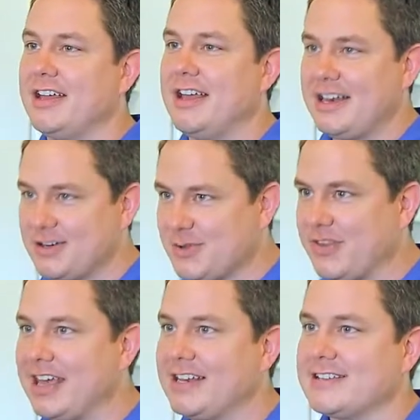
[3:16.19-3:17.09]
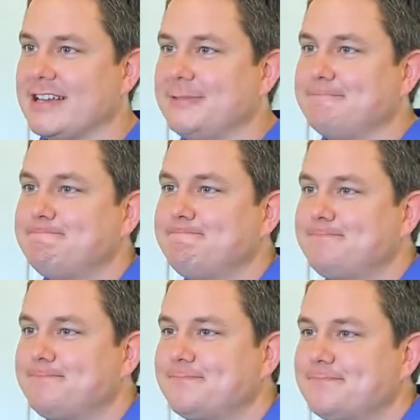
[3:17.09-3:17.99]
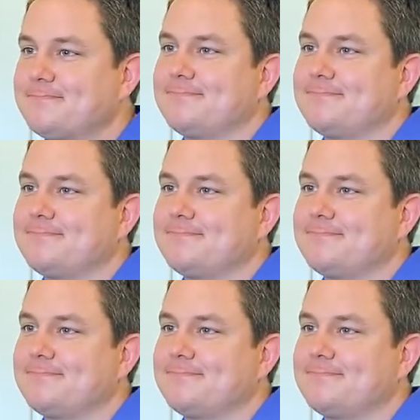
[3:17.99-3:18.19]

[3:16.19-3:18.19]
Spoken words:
And here's what they had to say.